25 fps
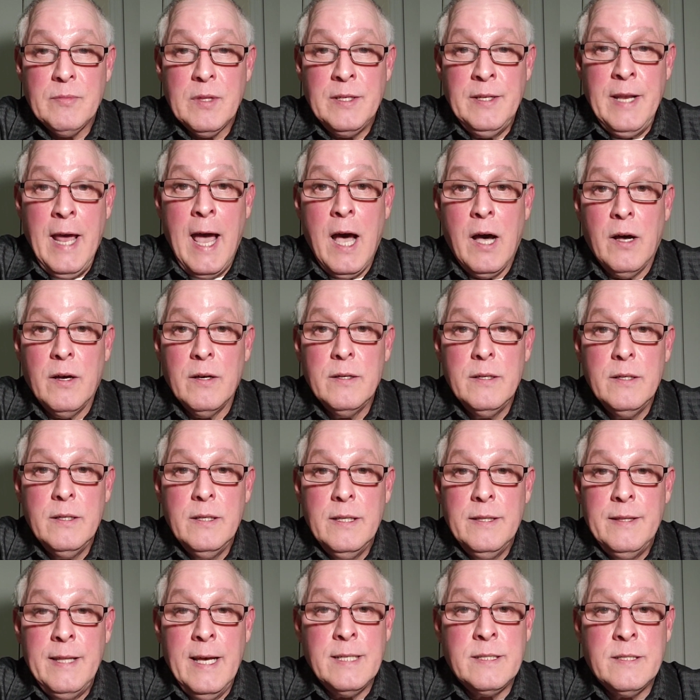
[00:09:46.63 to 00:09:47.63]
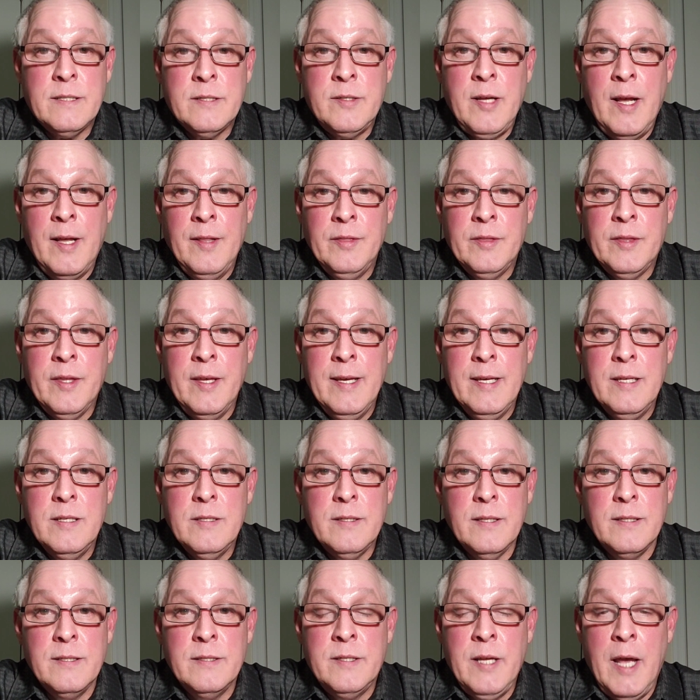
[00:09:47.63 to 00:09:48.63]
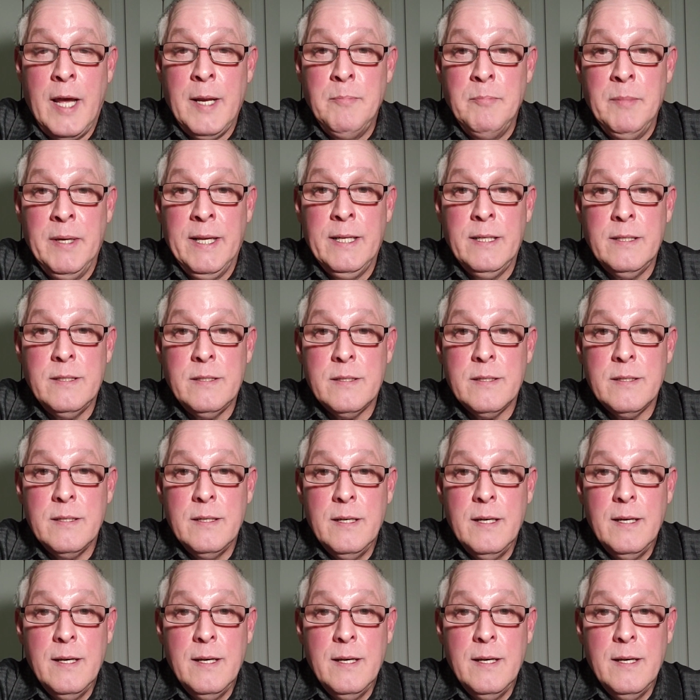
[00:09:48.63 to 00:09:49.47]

Now, that's 10 things in 10 minutes.